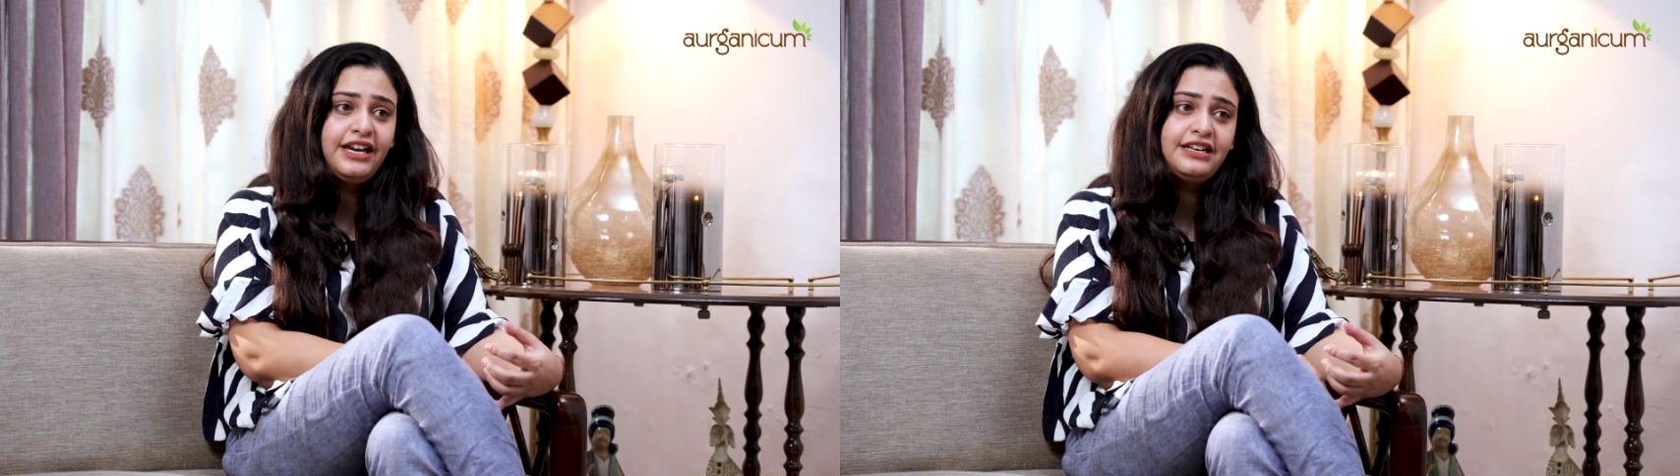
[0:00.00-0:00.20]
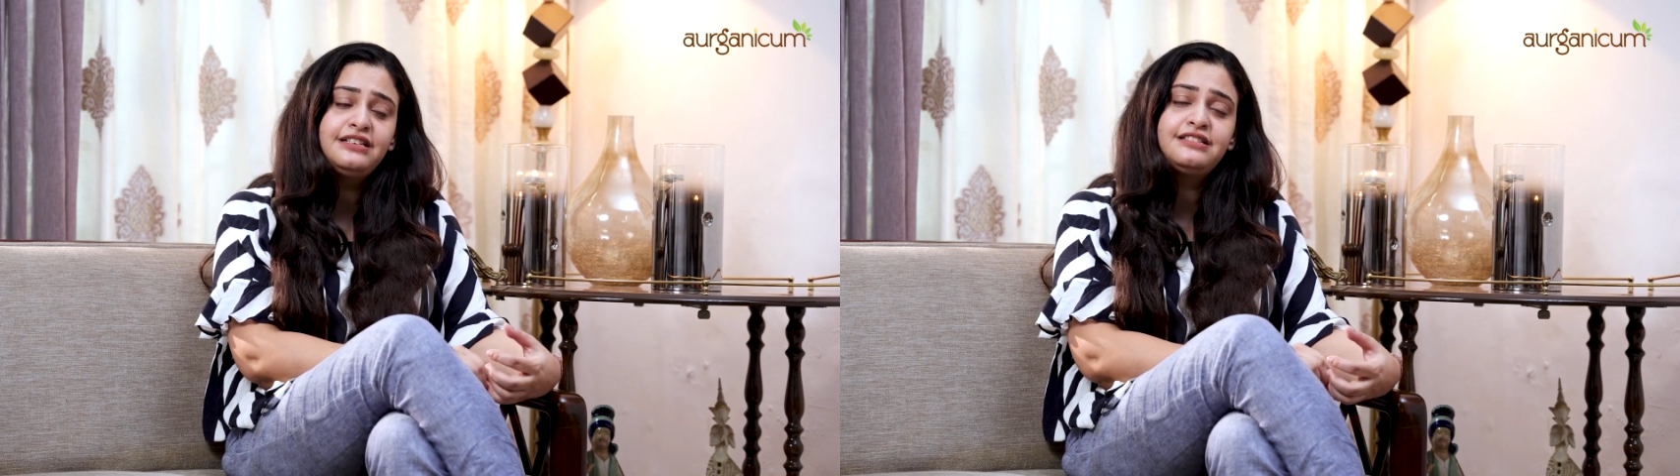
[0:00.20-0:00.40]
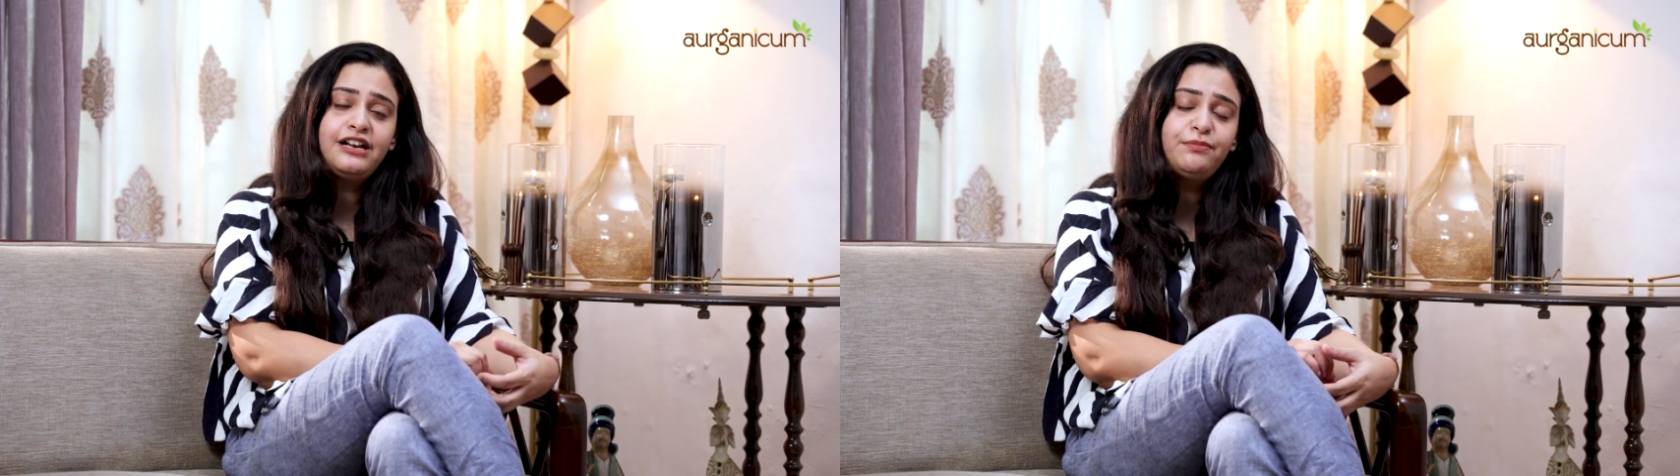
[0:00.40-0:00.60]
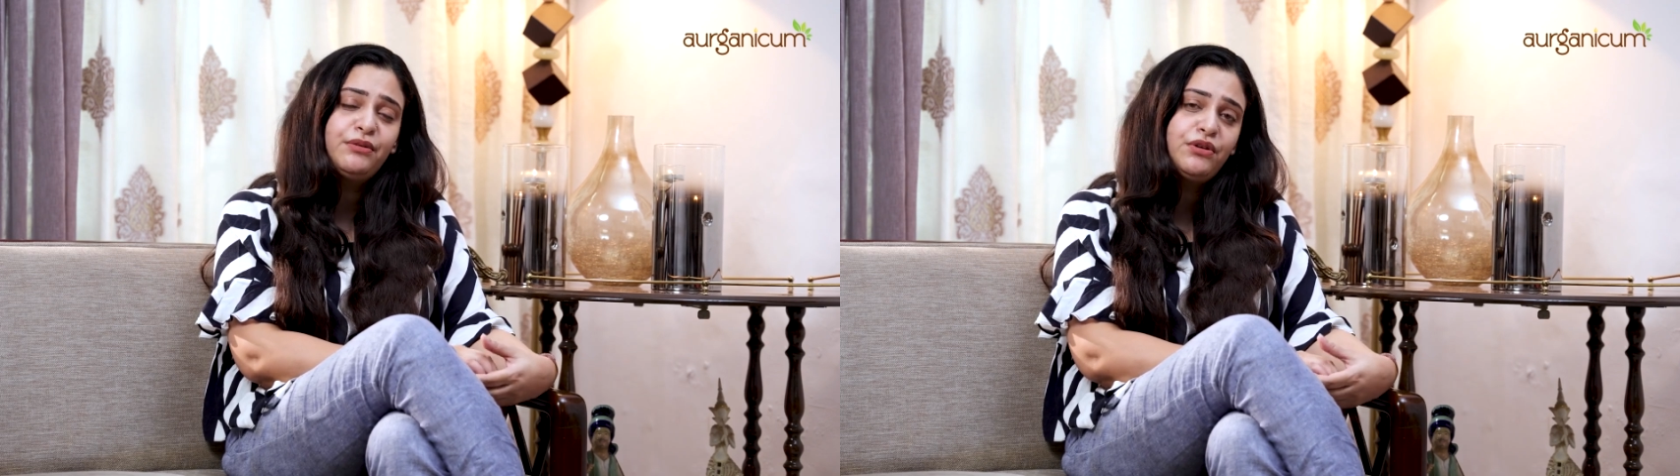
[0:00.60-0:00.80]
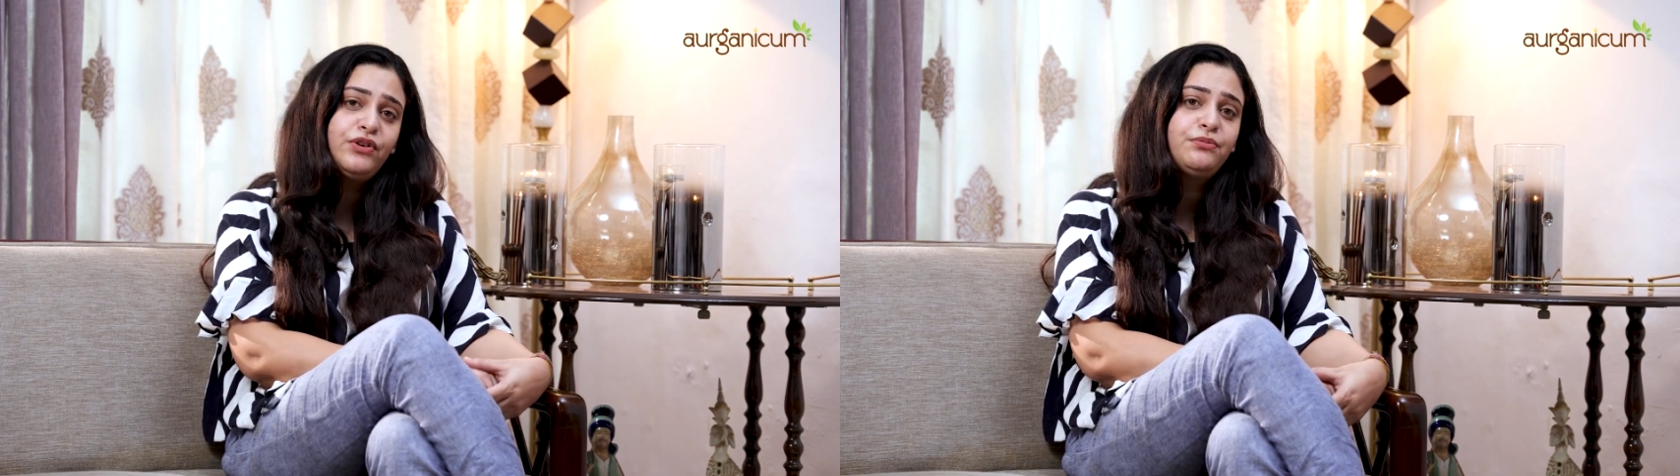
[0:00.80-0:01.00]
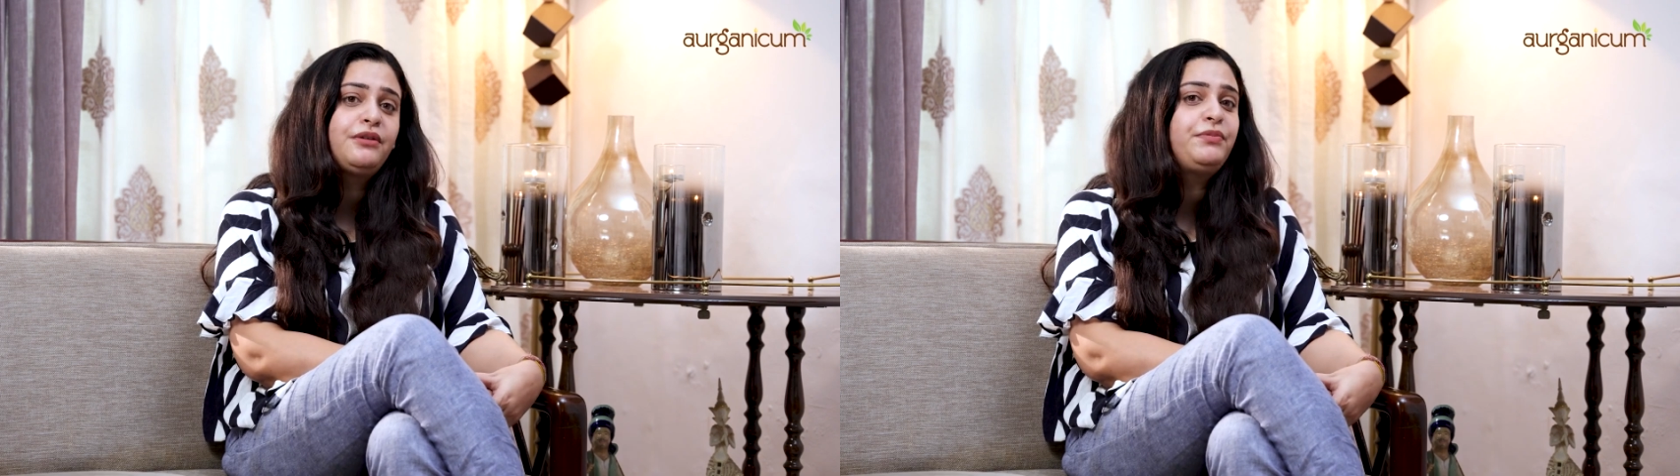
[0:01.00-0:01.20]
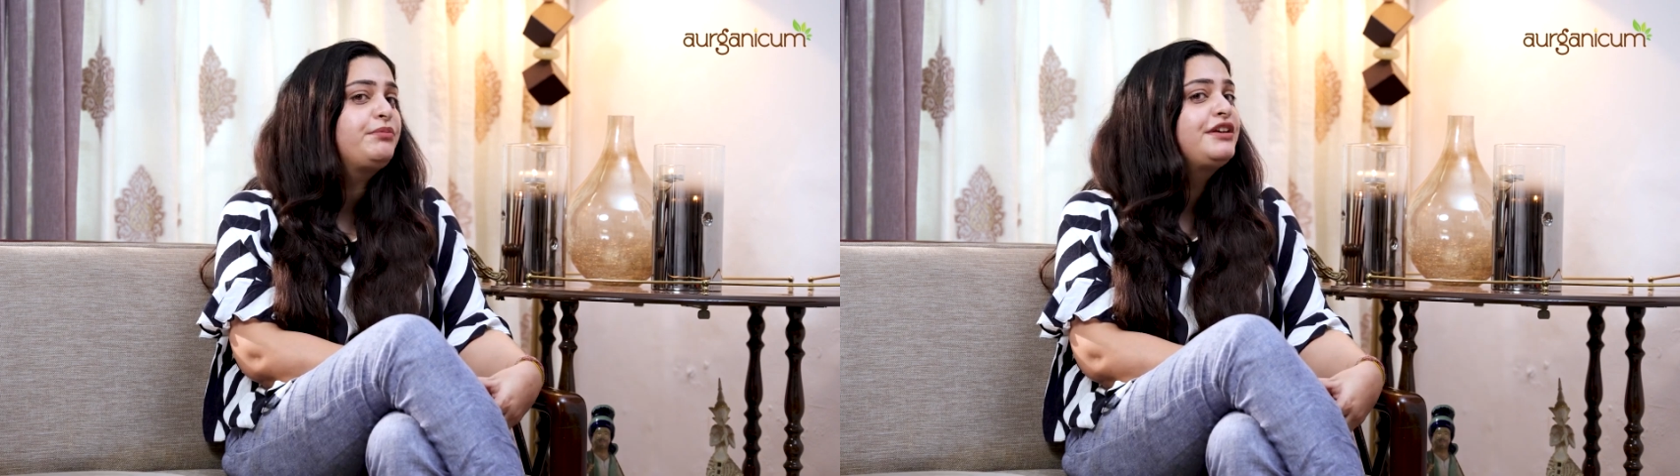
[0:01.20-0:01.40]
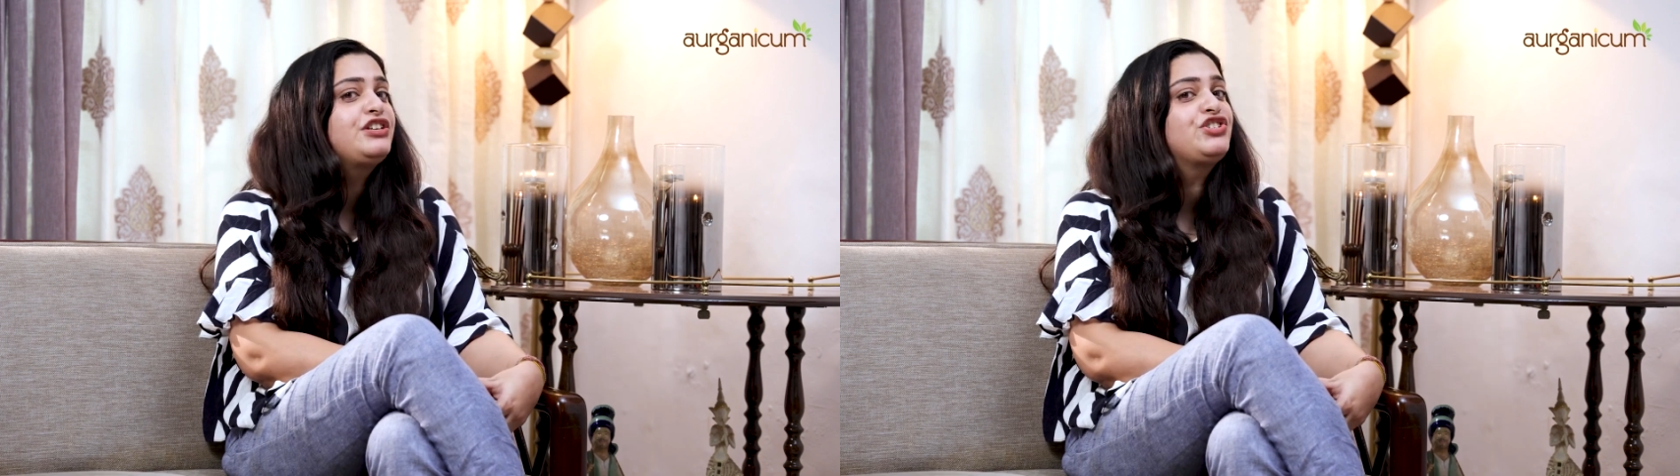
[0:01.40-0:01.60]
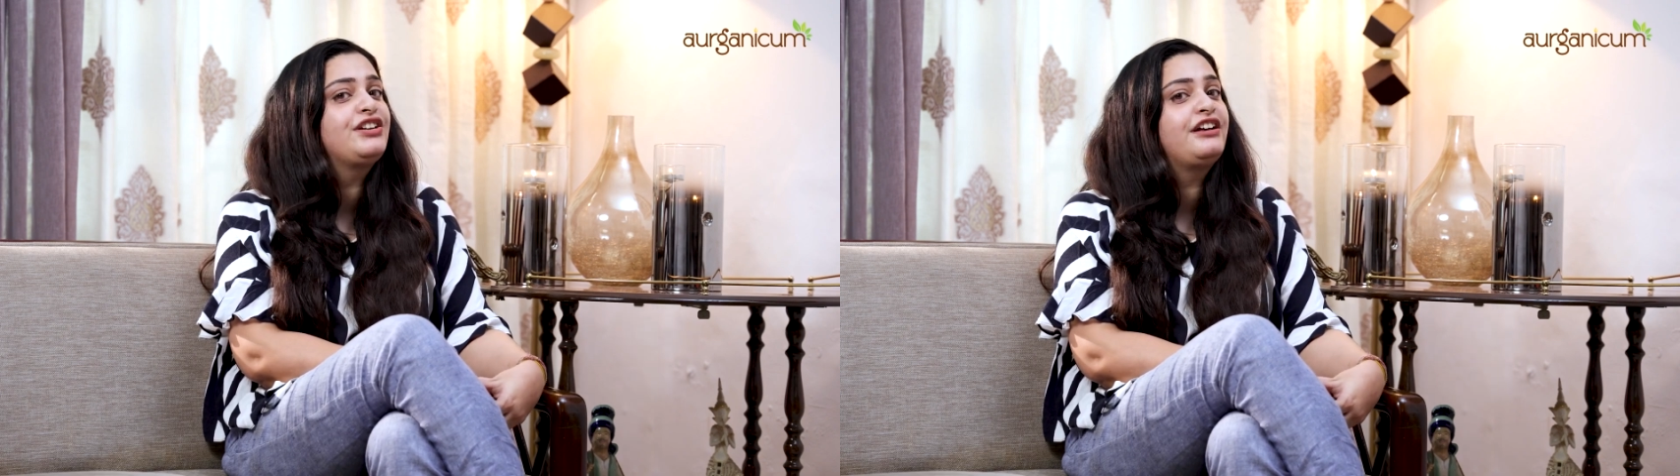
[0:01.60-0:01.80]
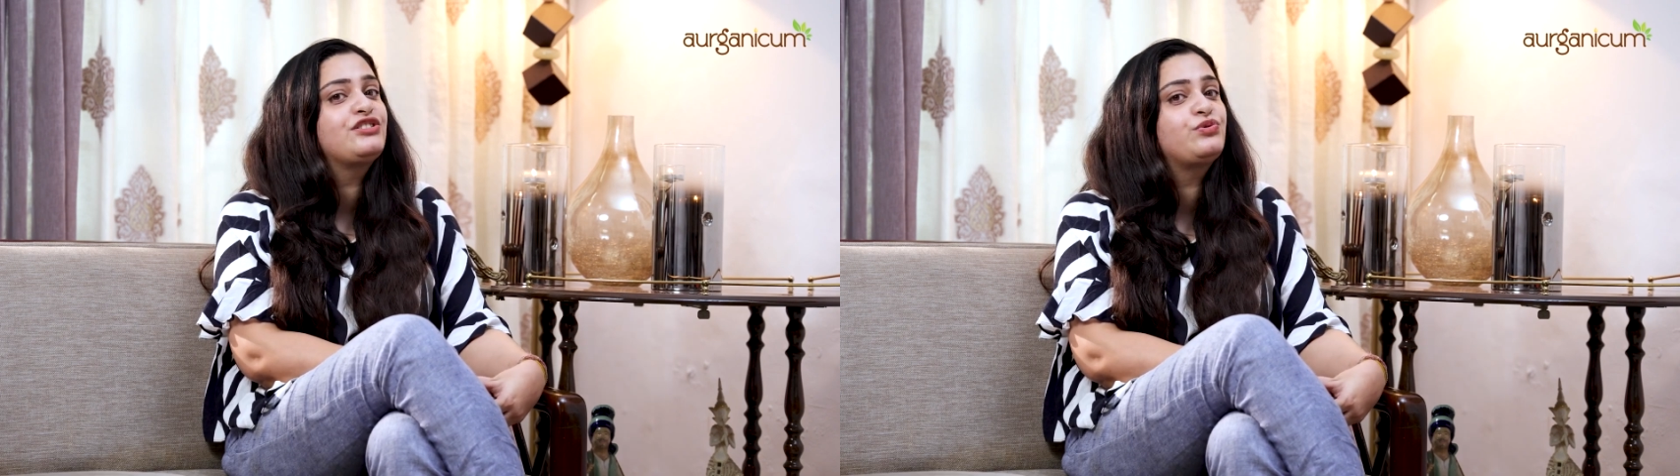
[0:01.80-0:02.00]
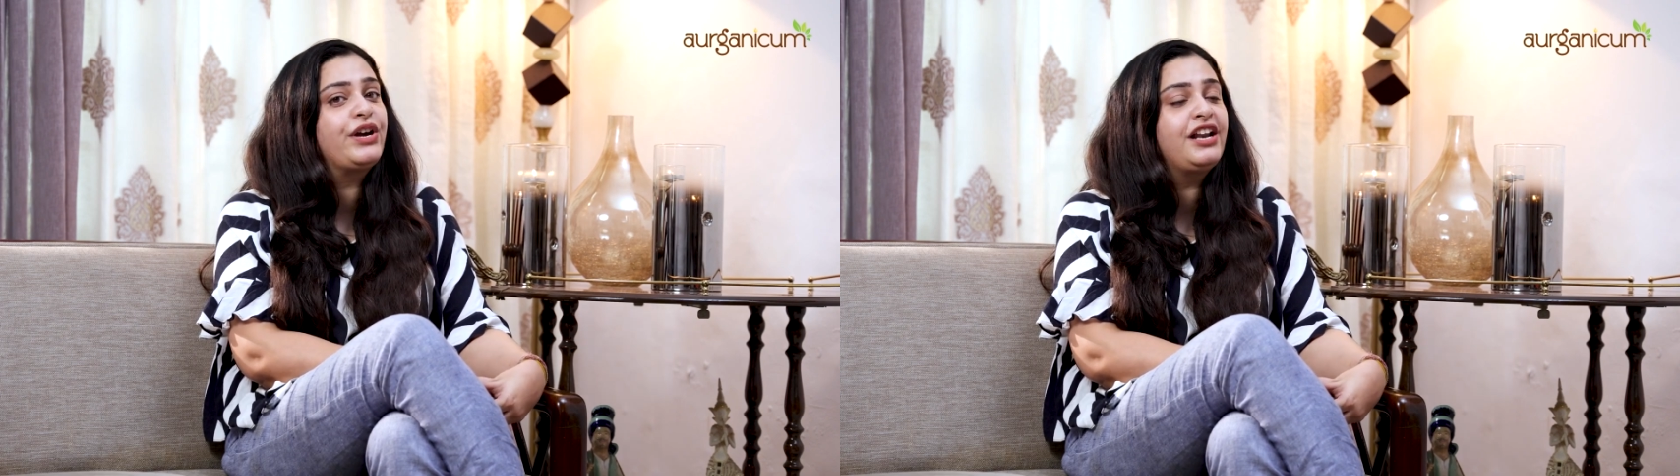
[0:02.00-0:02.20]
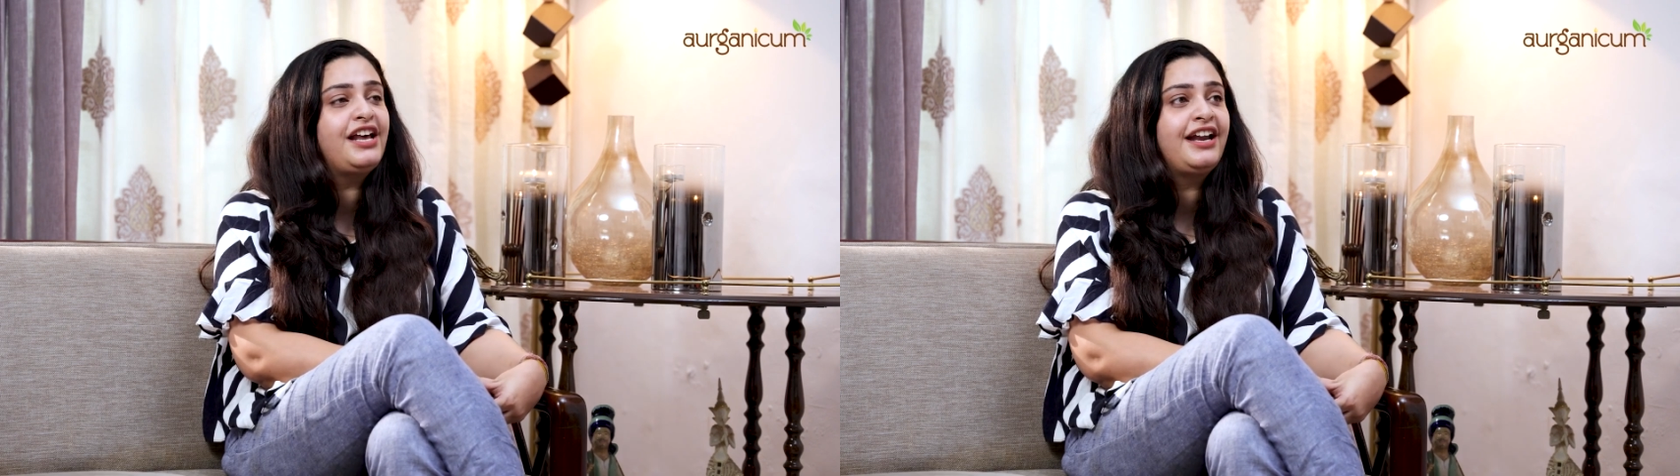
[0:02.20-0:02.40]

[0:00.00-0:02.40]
it is helping me with my pigmentation as well,